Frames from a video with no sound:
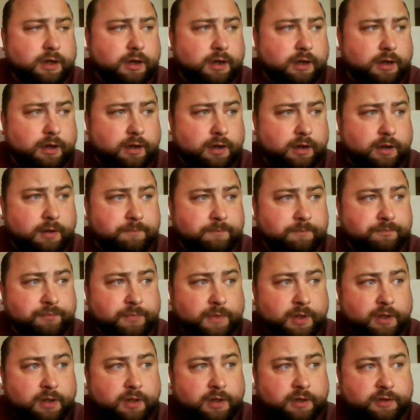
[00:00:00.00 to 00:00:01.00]
Um,
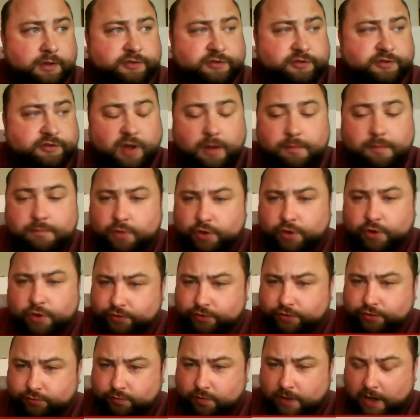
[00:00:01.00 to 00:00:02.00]
some
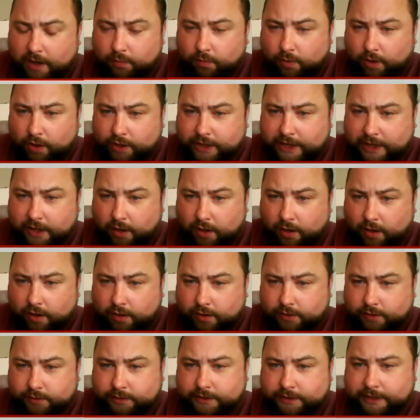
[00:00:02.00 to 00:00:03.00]
modules we are working
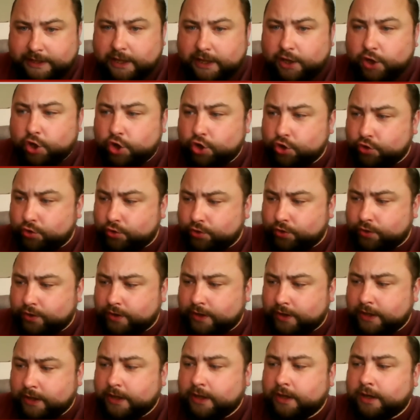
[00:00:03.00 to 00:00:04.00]
on
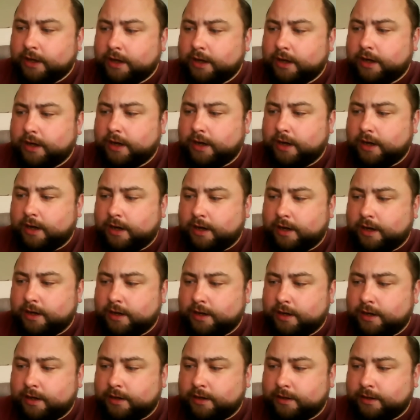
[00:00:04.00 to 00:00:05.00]
include
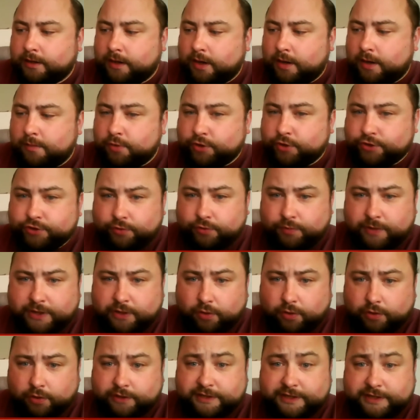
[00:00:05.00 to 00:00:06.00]
a module we
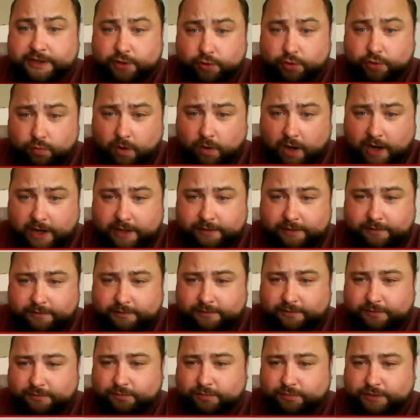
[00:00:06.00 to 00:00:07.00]
call
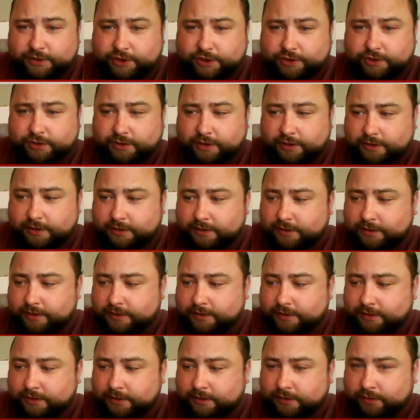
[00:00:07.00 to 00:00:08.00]
DU1, which
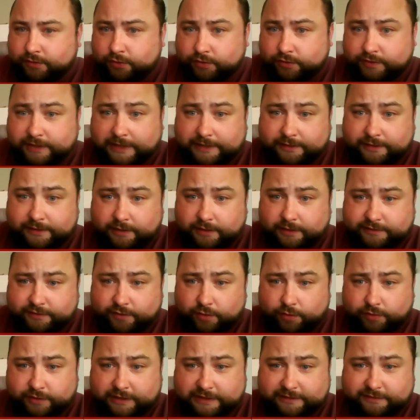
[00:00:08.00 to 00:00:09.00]
the title is
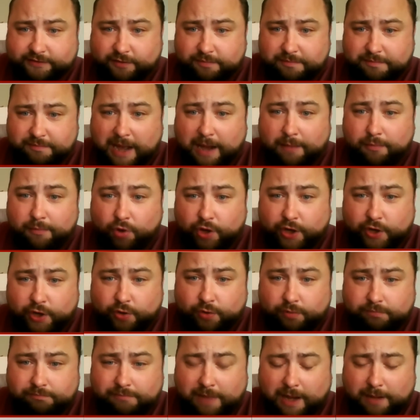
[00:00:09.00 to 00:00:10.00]
known as the
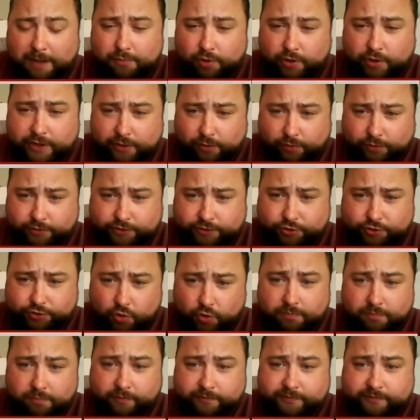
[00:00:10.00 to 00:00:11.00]
Marmoreal
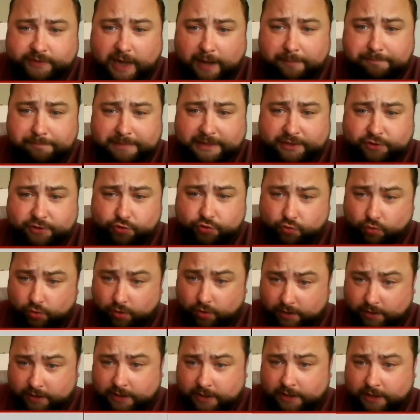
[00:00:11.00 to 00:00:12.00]
Tomb of Garm
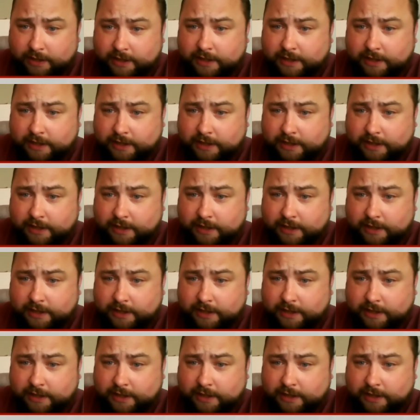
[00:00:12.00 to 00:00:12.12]
Patur.